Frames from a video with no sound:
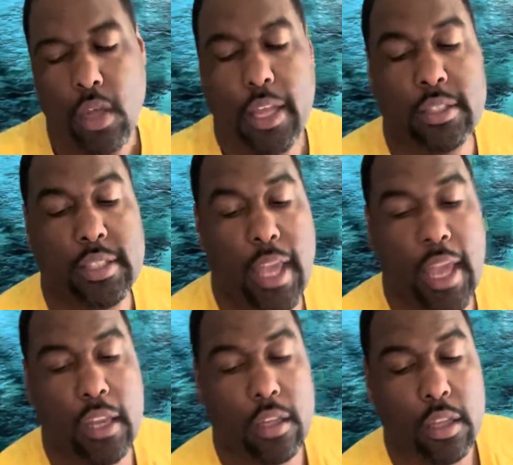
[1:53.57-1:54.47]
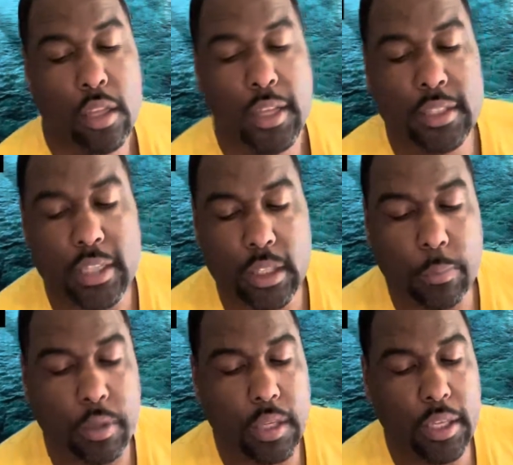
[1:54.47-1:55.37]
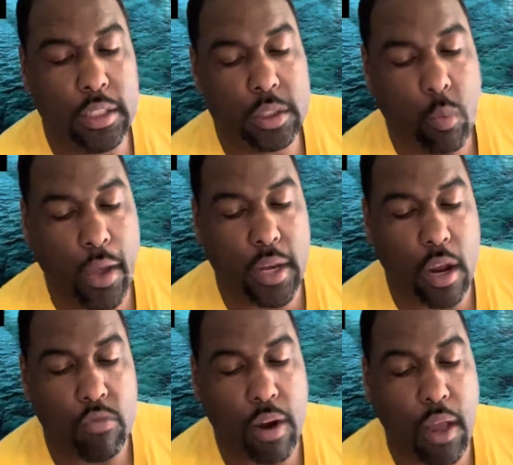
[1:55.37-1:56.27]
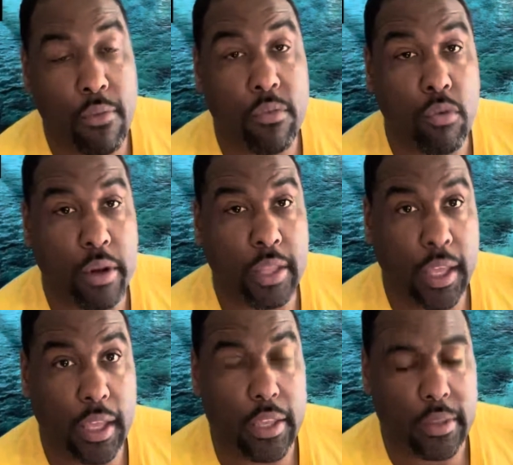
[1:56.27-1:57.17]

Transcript: Instead, he said the police waited around for a key.